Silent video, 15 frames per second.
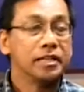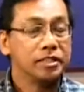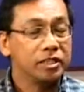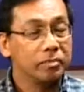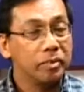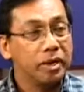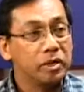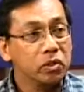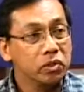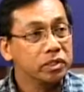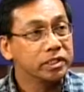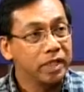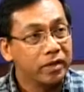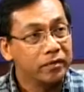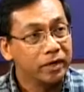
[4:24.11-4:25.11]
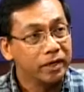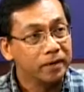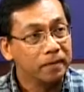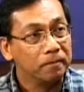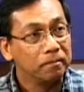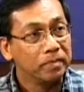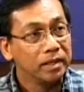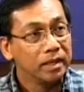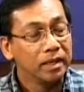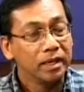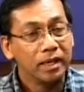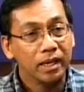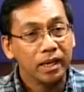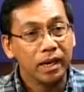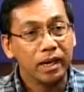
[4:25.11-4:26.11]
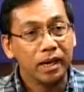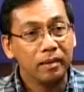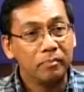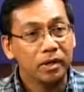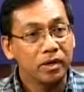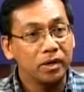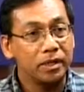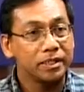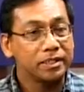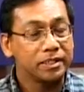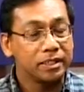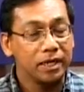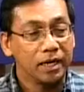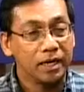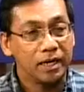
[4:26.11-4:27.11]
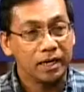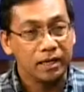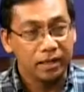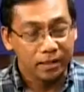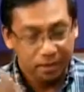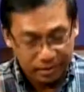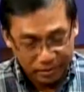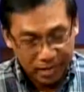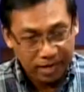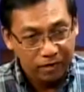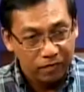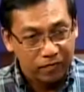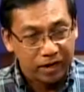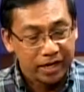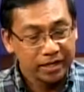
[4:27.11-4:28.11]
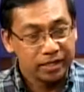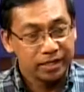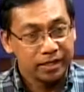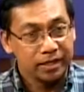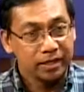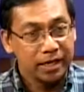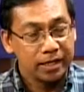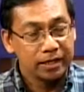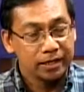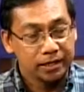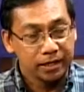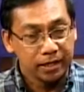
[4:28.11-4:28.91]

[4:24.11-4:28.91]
Japan uses 7 because they devised that